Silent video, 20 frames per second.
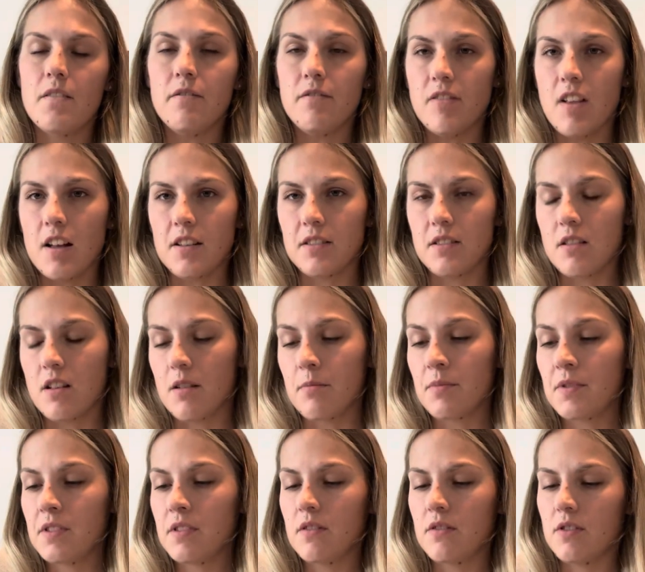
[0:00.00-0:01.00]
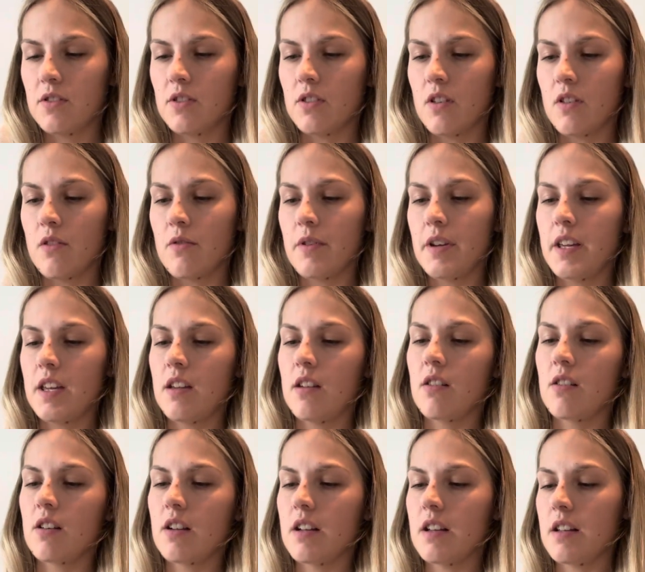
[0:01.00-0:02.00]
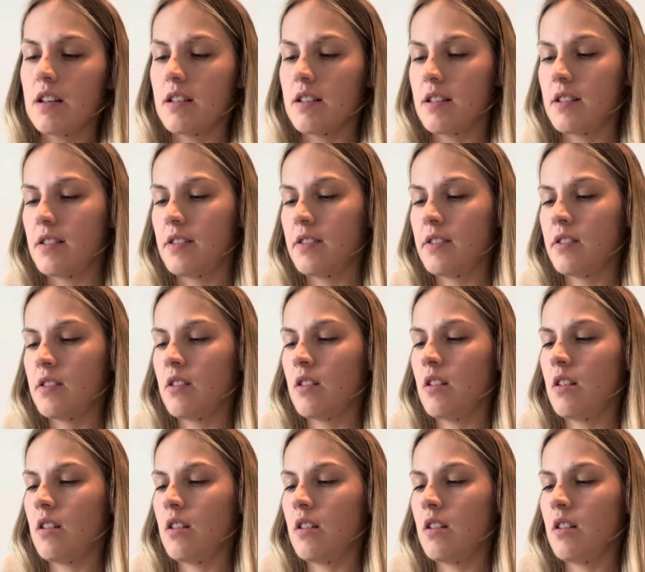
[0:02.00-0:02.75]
Floss Clubs. So here is,